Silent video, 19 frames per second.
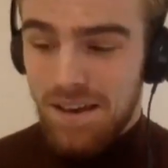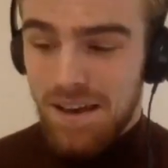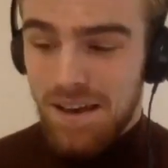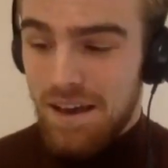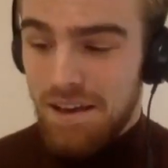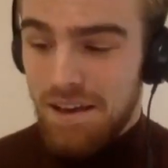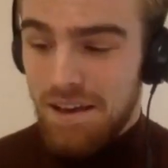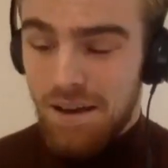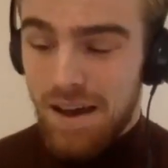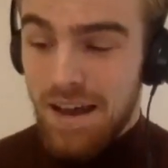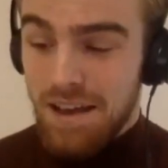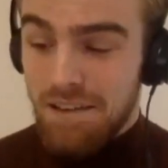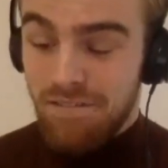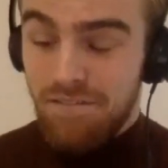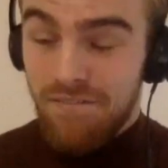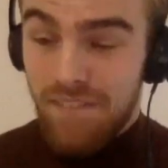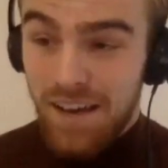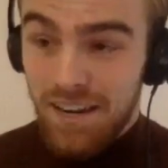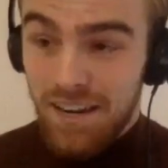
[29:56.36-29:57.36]
I
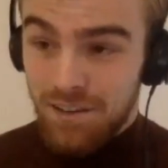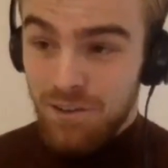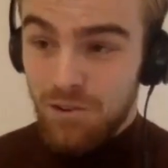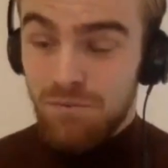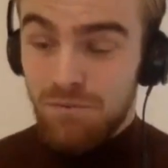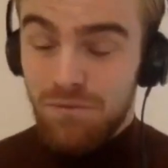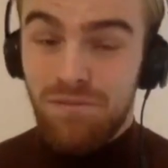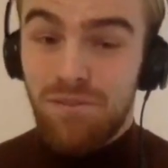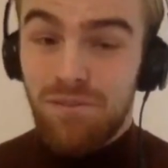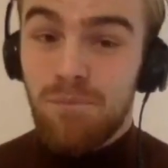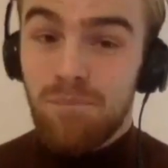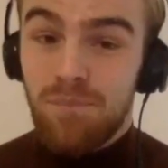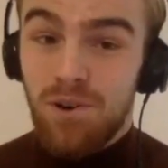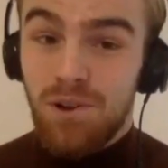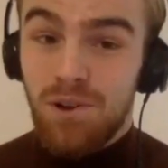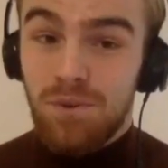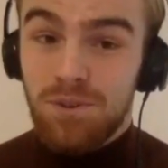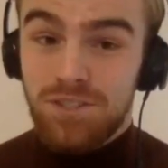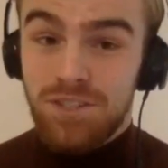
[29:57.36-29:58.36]
fell in love with
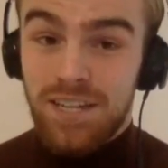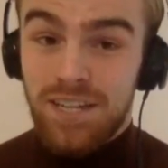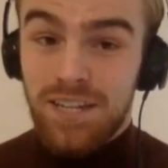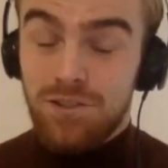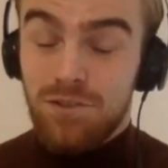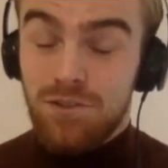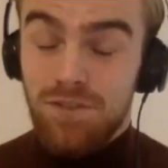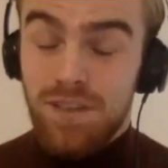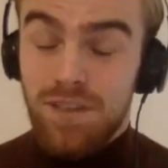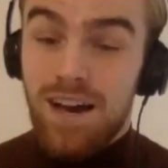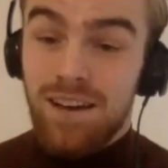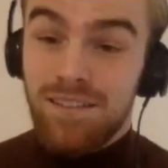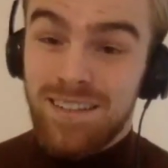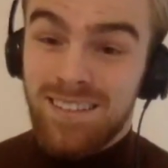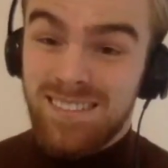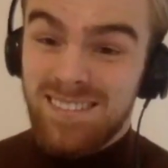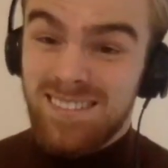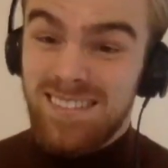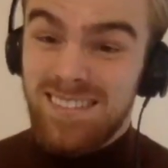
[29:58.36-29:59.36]
football watching that
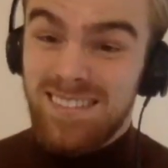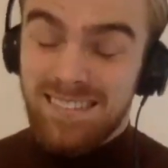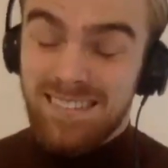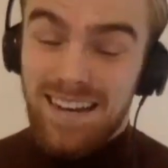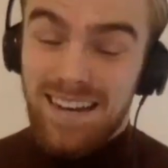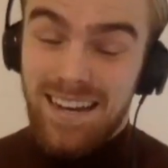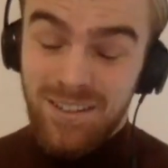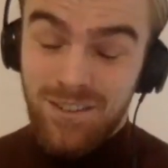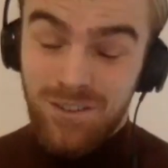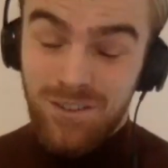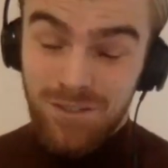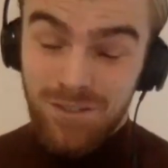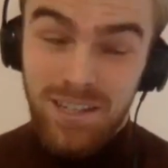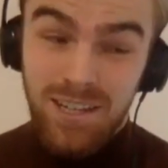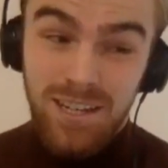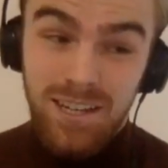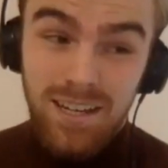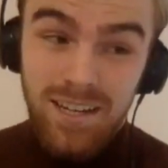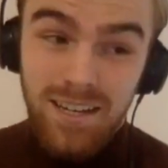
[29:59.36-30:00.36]
2006 side, the
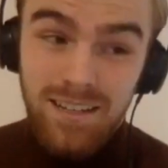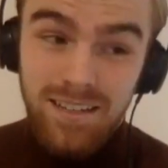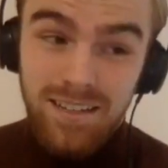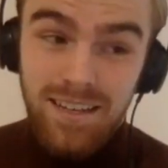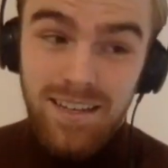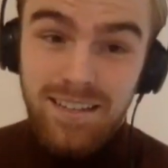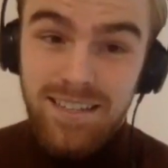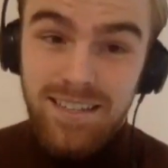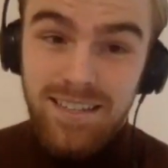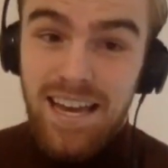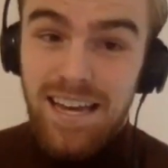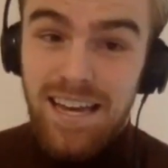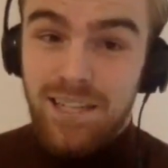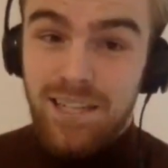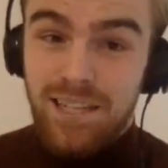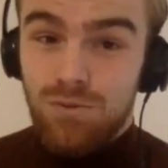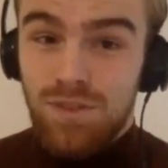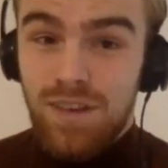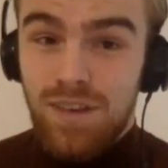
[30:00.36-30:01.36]
early
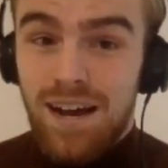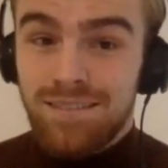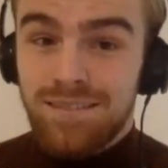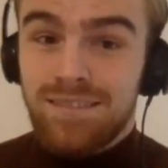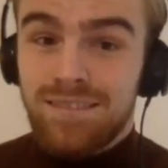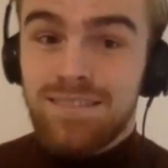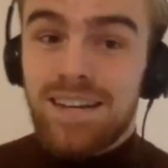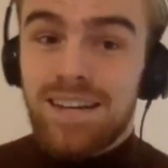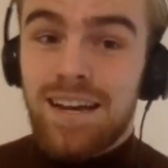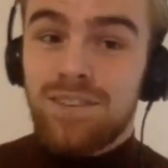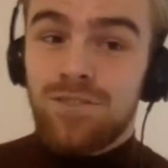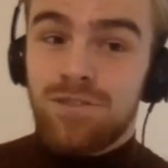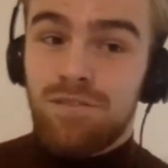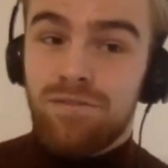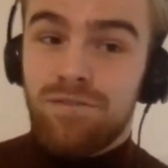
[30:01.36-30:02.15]
2000s side under